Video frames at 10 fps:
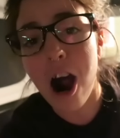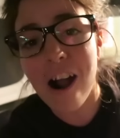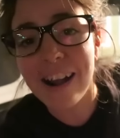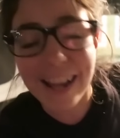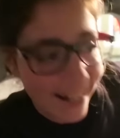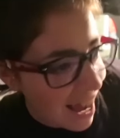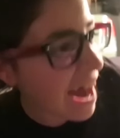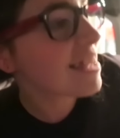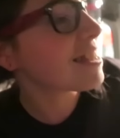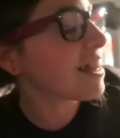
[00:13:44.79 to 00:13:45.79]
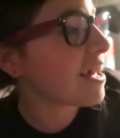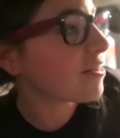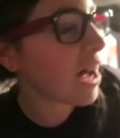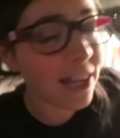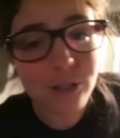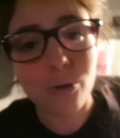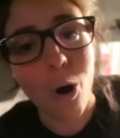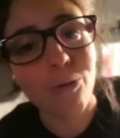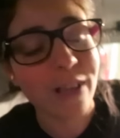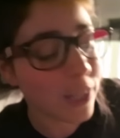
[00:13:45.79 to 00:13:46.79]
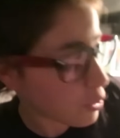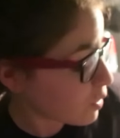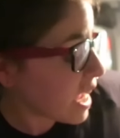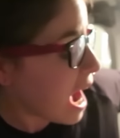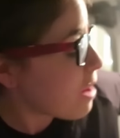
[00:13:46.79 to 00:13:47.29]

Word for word: car in Iceland. I drove like three